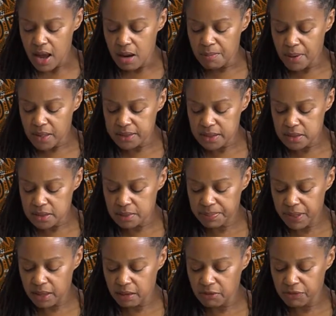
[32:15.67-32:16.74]
and
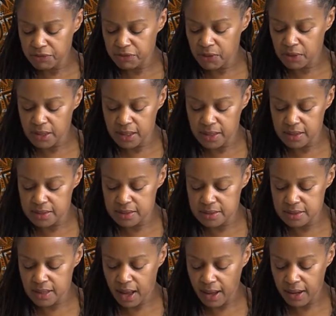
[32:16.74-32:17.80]
participating fully in
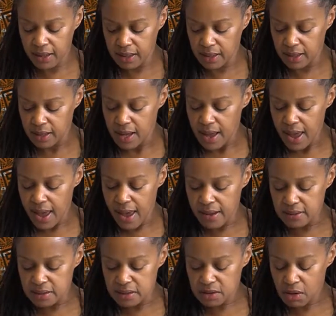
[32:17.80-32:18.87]
society
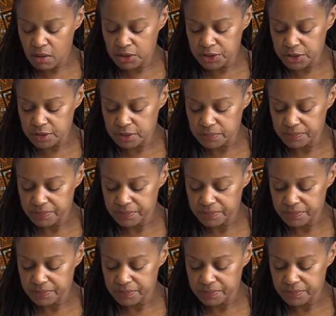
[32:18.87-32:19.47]
and its culture.